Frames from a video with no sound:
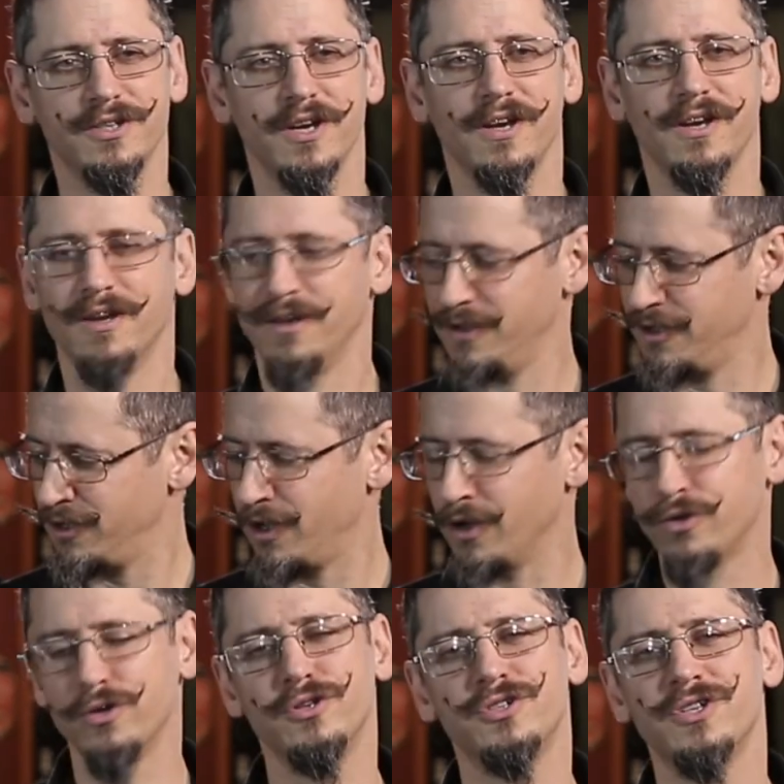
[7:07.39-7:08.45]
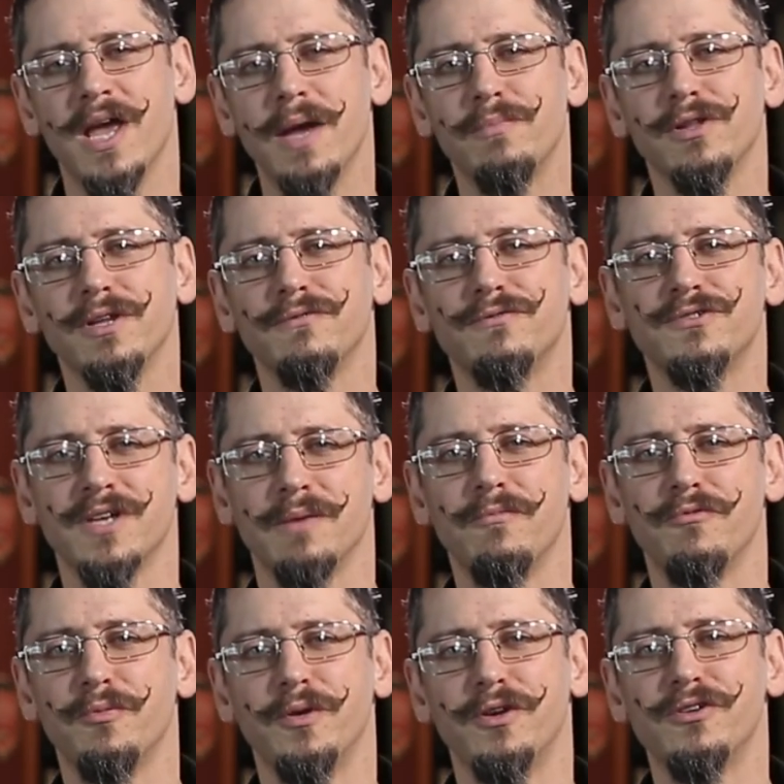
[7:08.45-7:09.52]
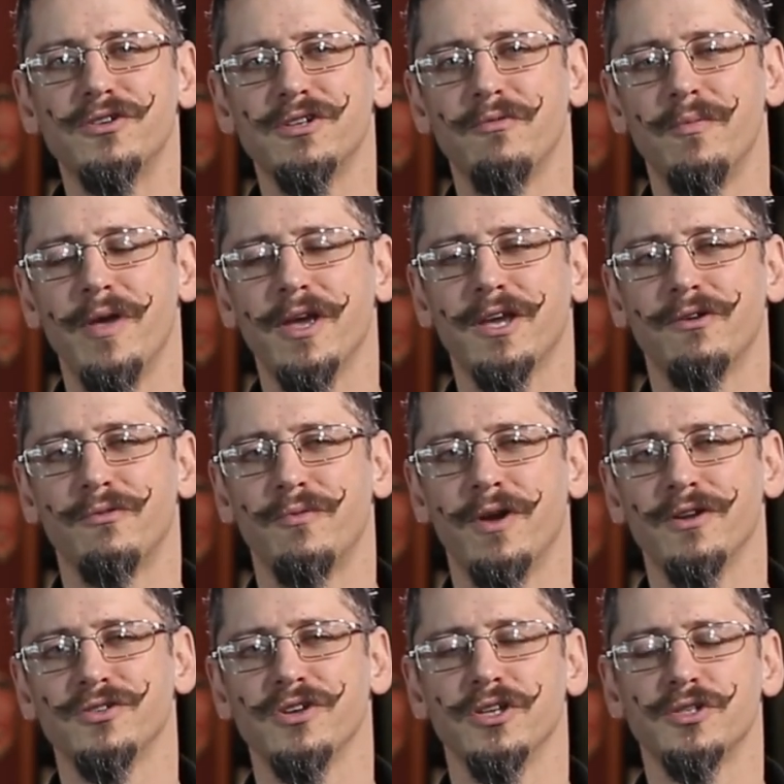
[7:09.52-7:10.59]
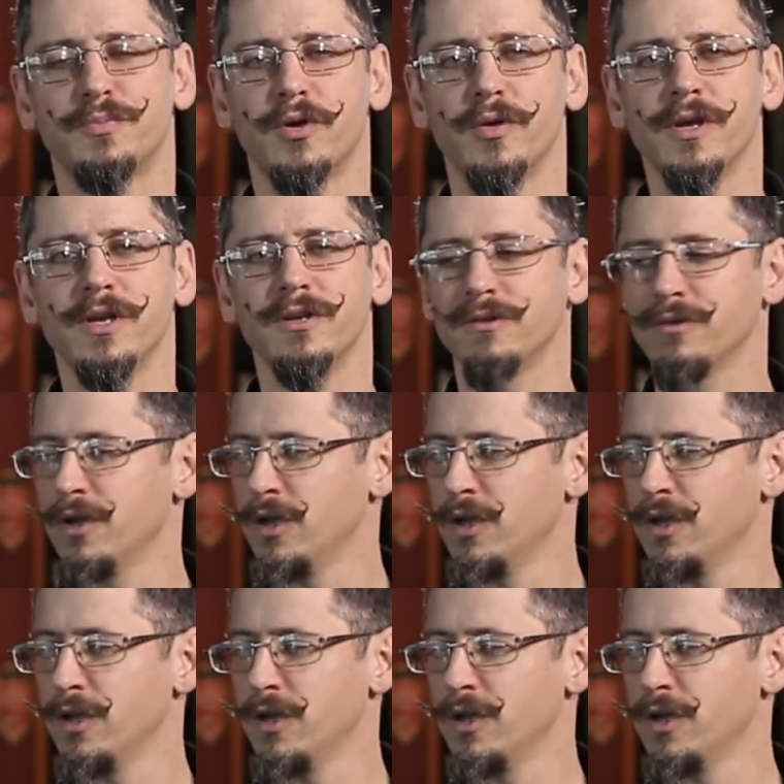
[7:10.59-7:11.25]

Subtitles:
a good sample of some of the beers that we make at Renaissance Brewing.